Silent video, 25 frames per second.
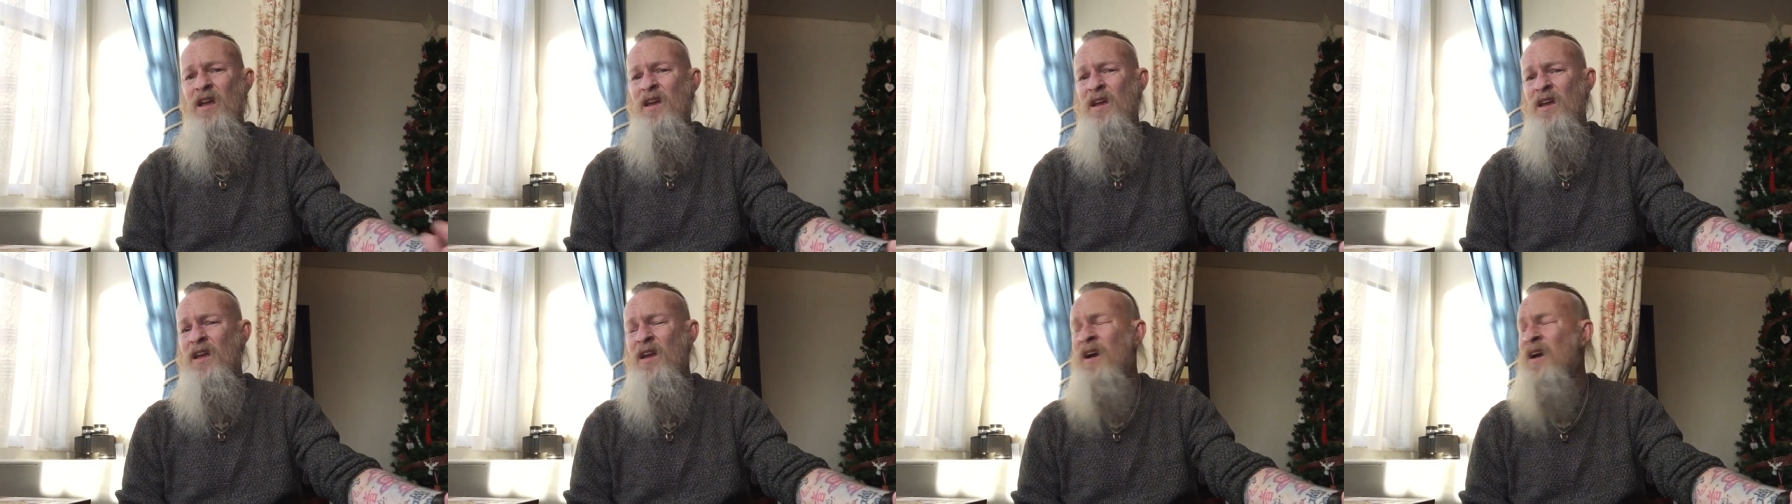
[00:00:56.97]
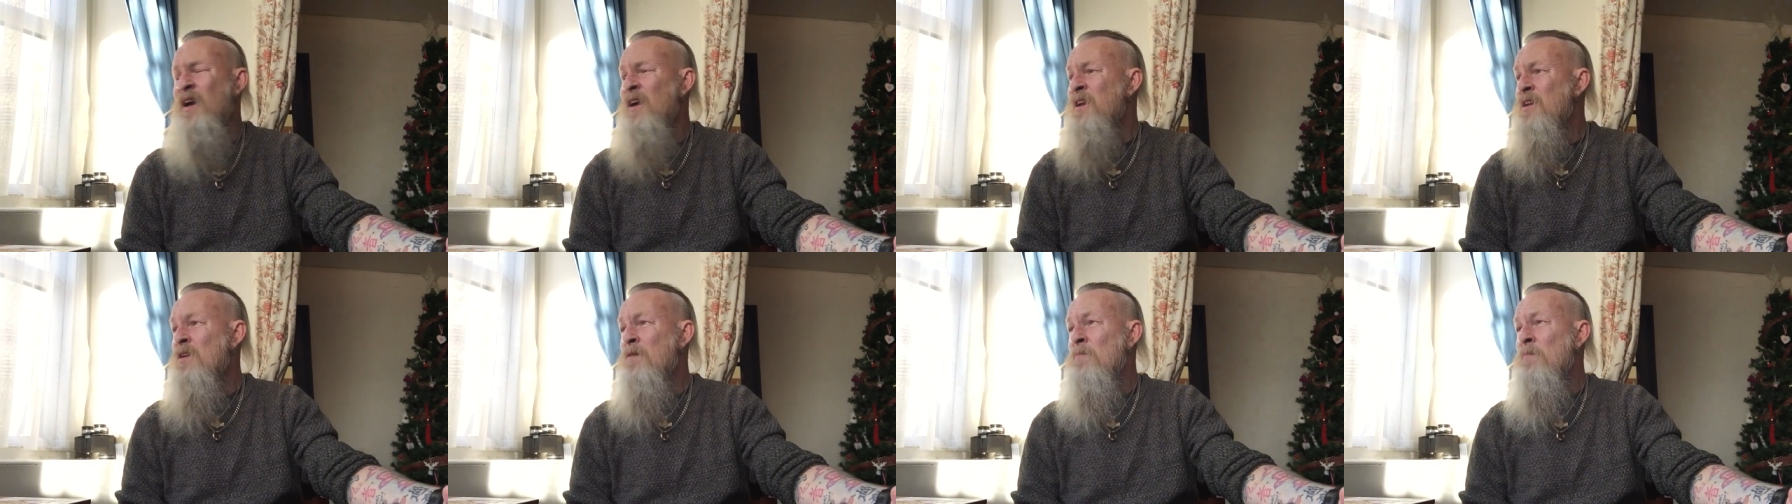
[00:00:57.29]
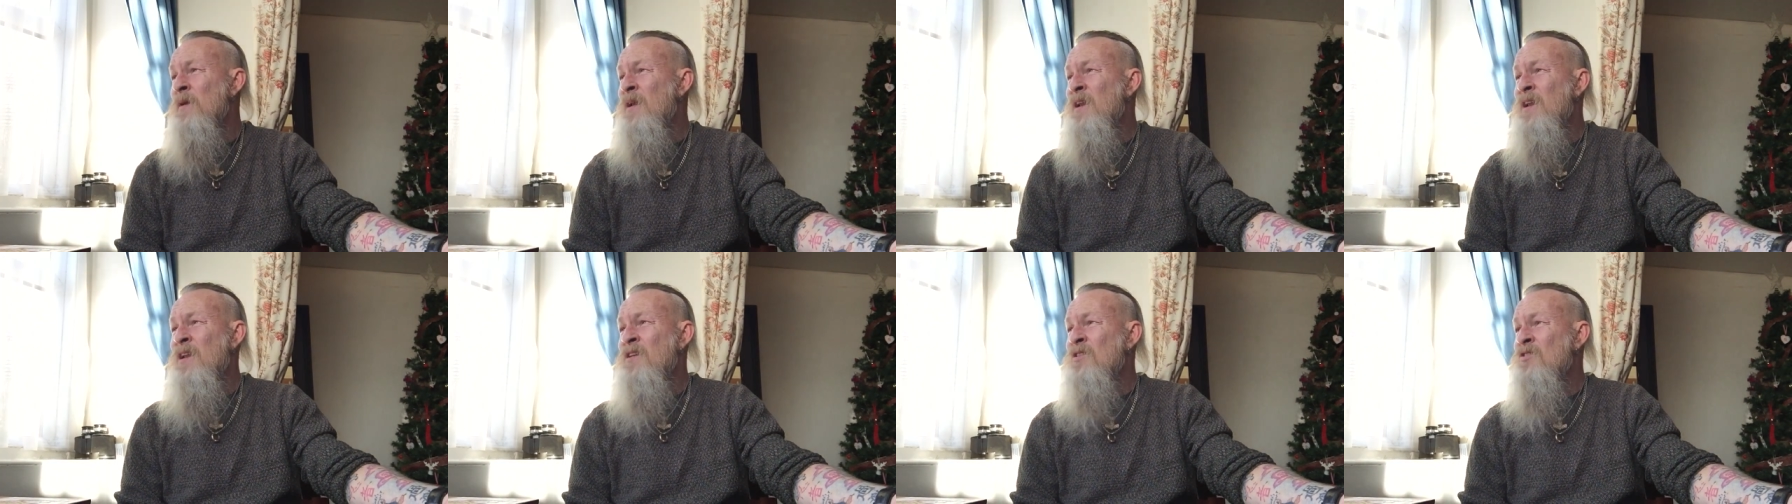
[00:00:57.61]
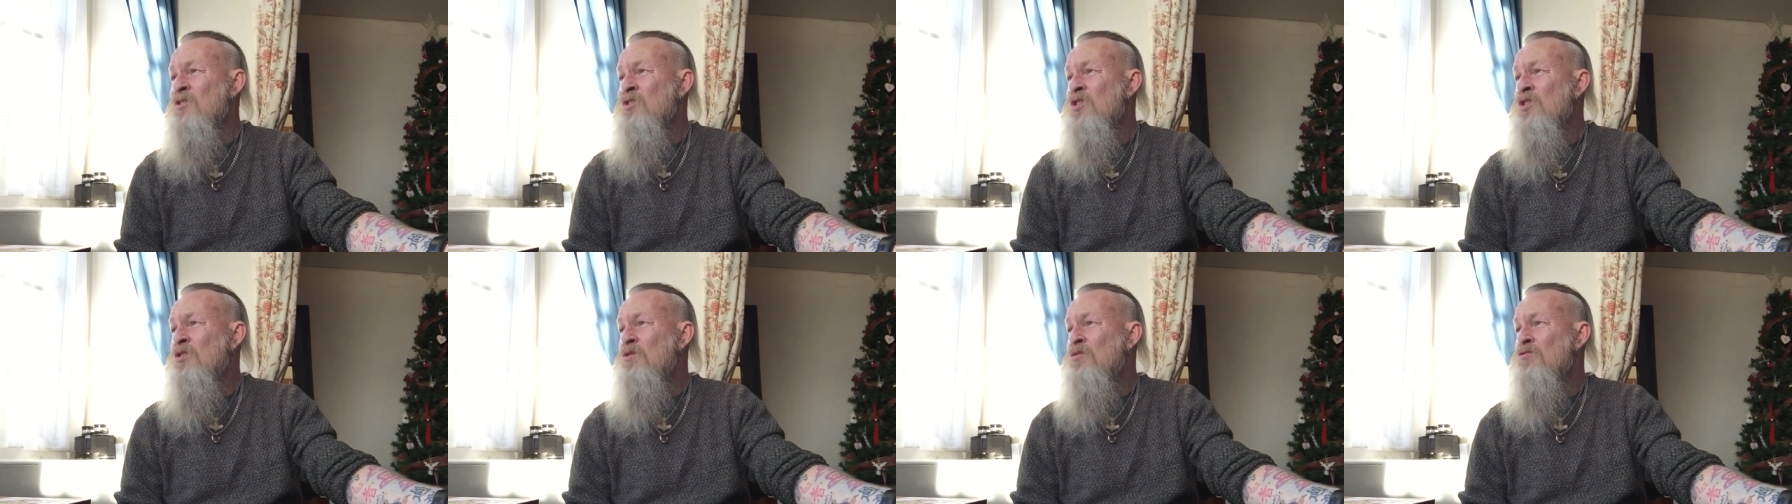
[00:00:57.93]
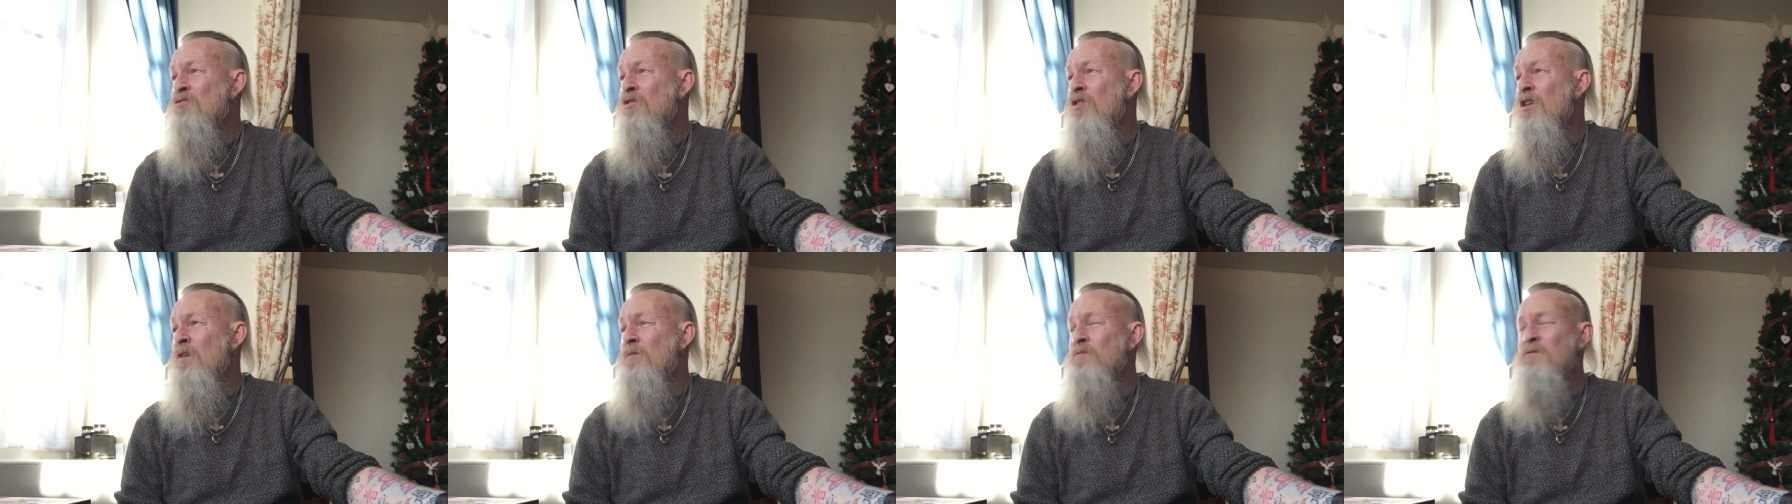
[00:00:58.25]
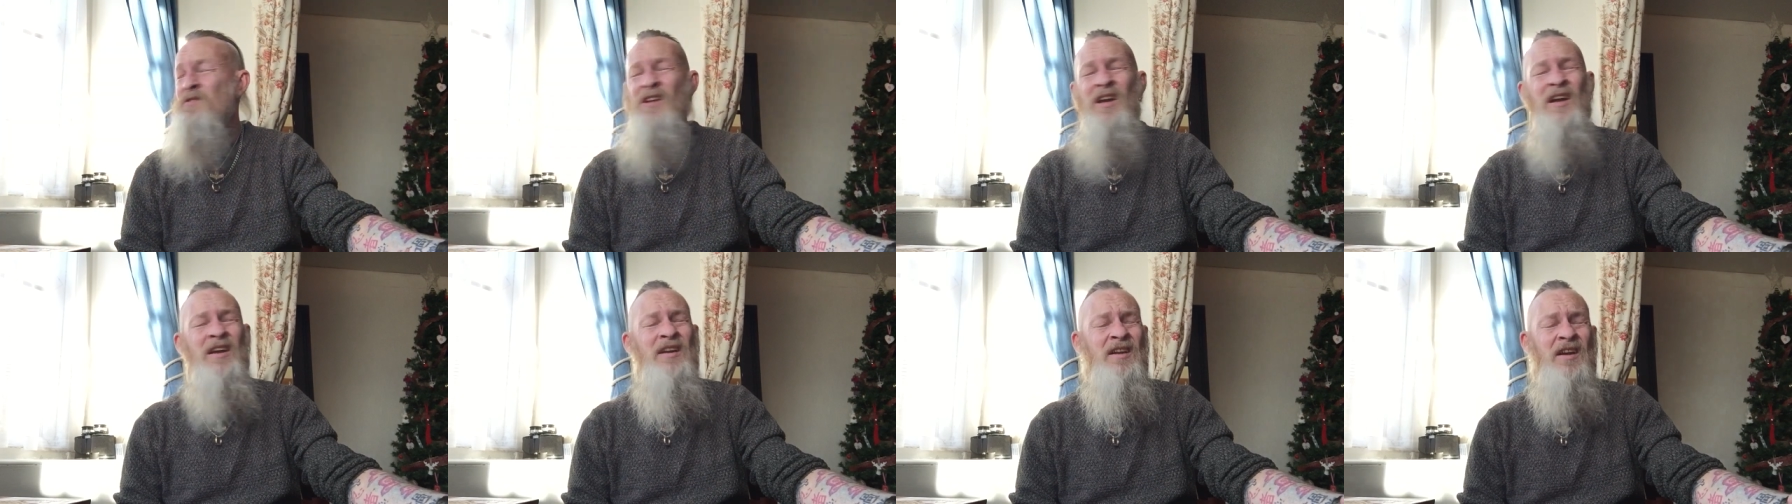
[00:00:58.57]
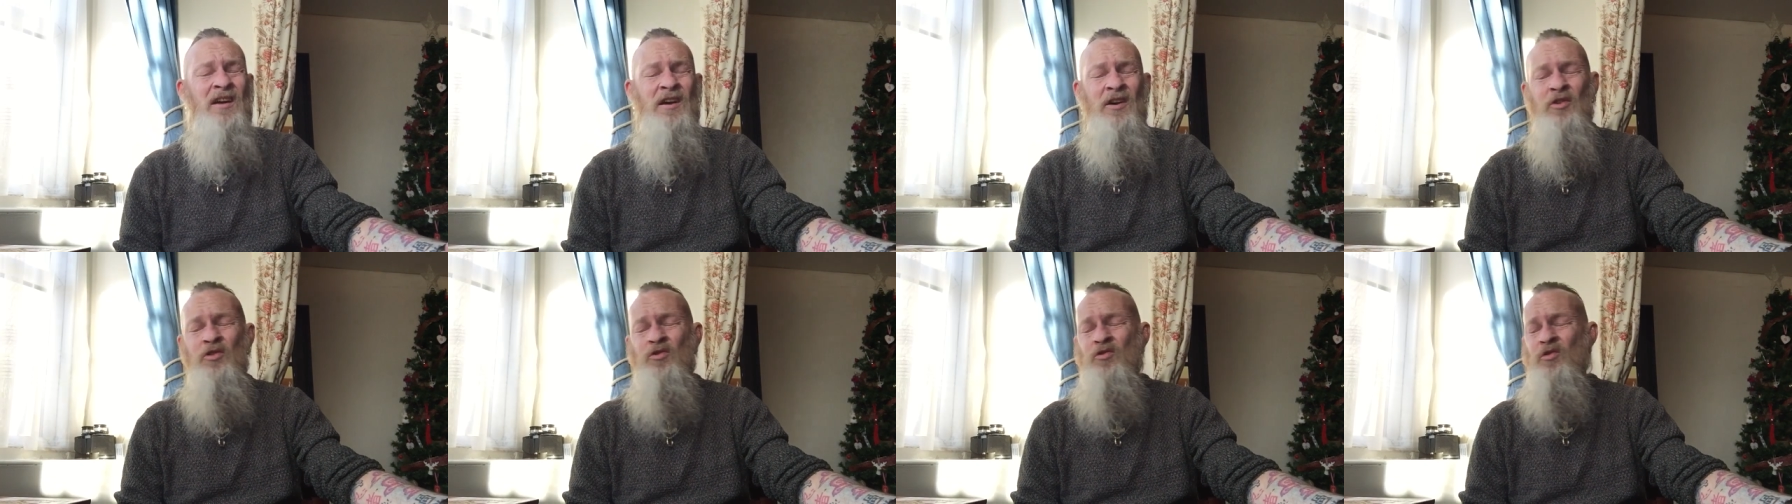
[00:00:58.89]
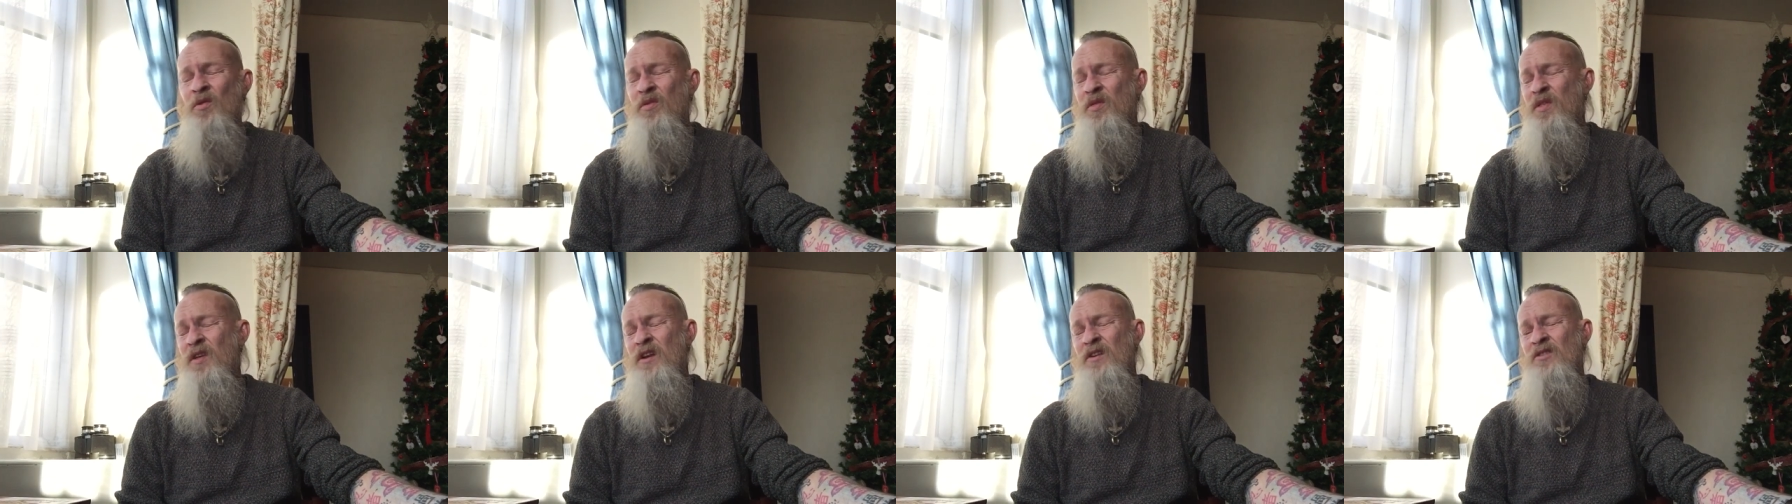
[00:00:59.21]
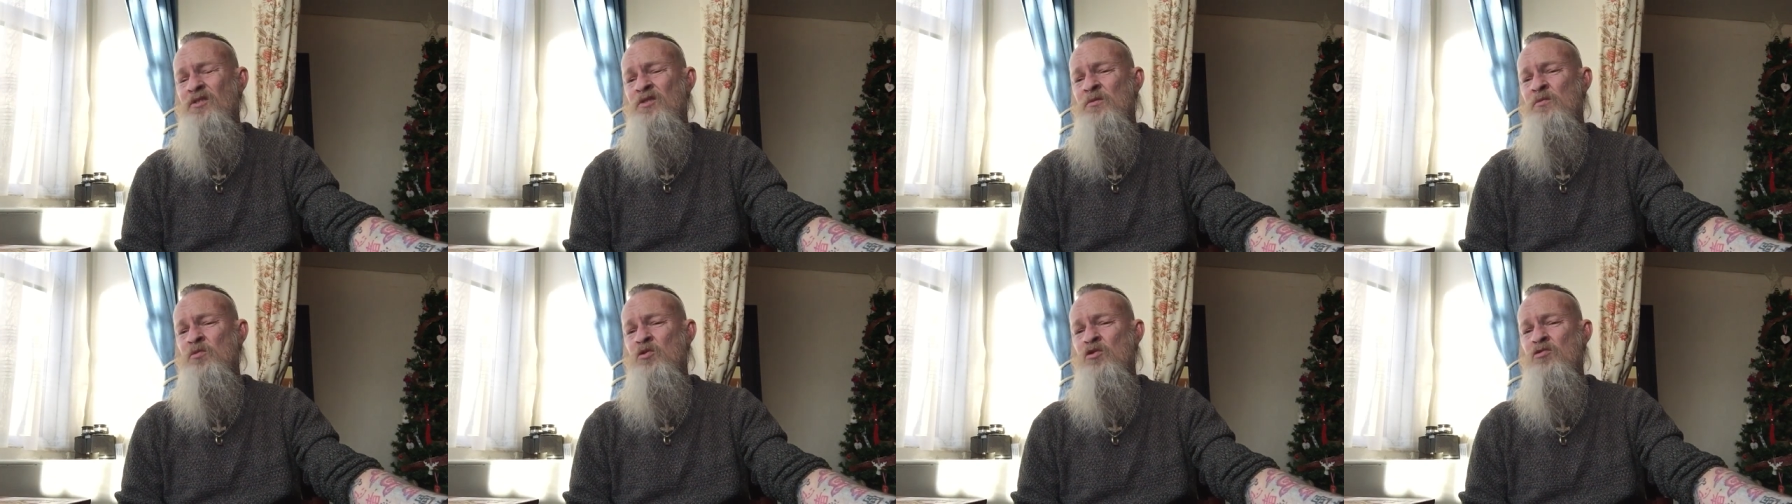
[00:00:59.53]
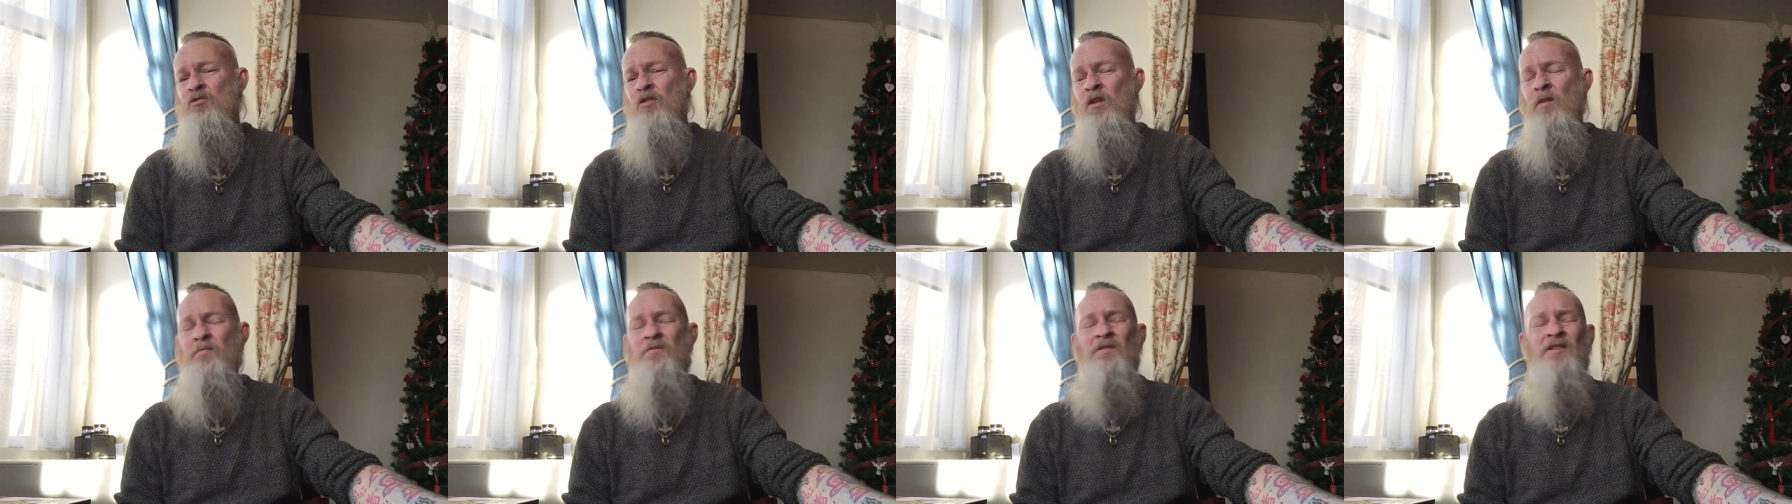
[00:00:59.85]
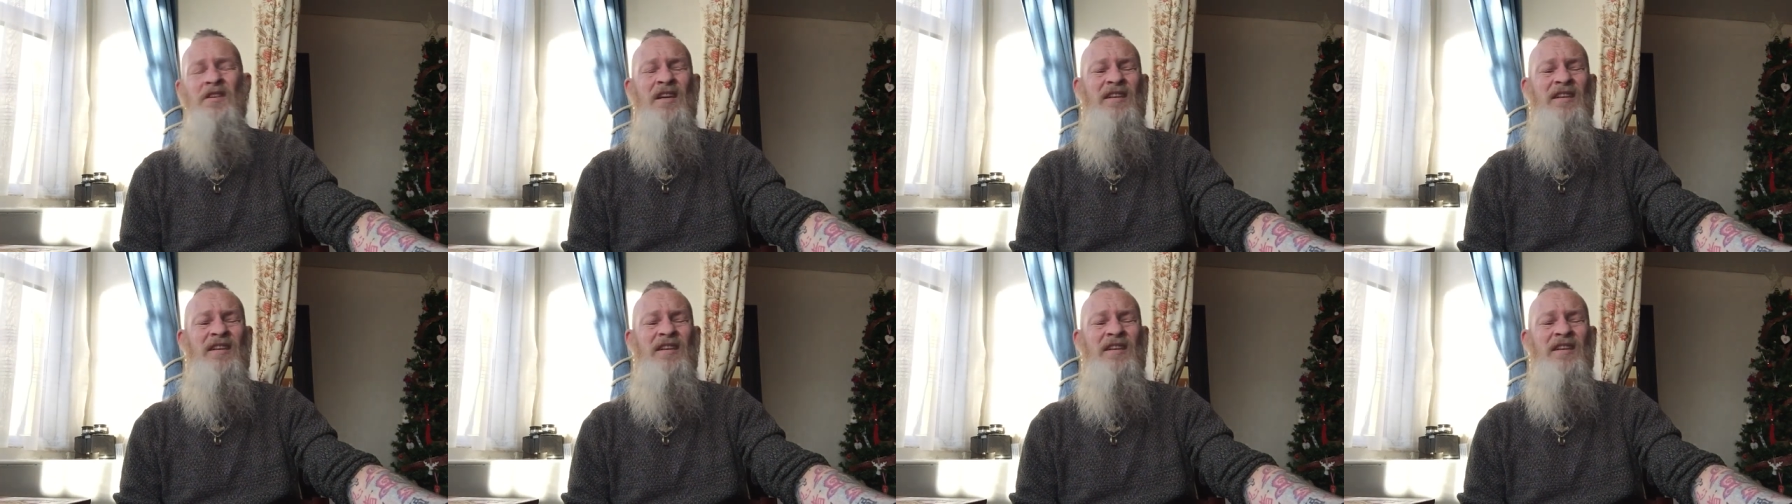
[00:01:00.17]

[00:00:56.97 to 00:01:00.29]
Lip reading: It ain't a million subscribers, it ain't 100,000 subscribers,